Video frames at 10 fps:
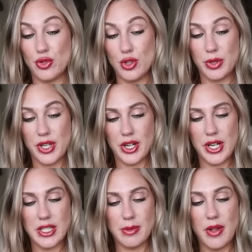super
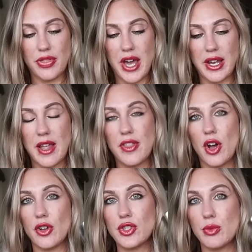curious about that. And then
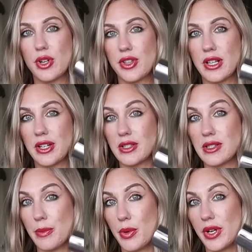also one of the
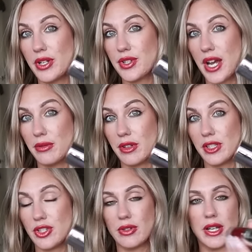Clarins lip oils. I
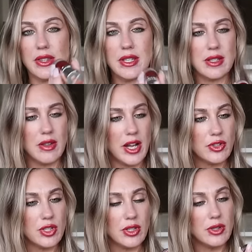really do like these a
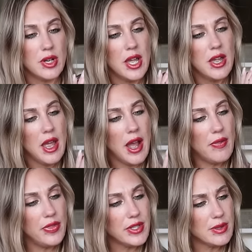lot too.
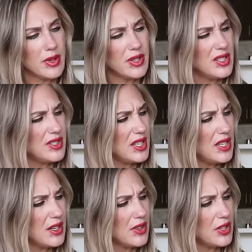And this one is
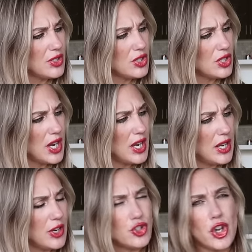in the
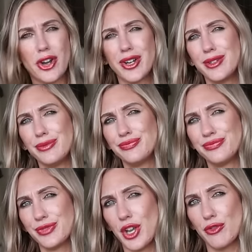shade Cherry.
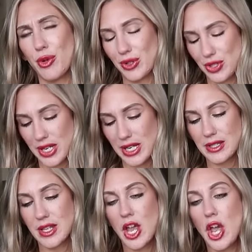Of course it is.
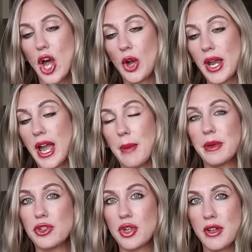Okay, I'm
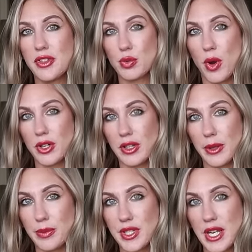gonna try this water
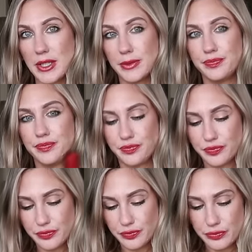lip stain
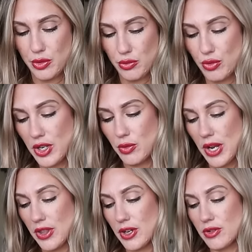right
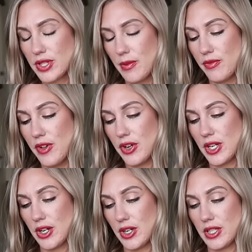away though, because I'm
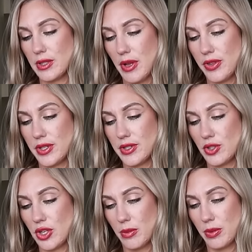very curious about this.
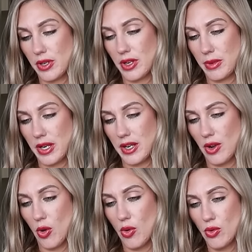Should I put it on my
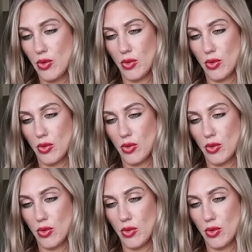hand? Oh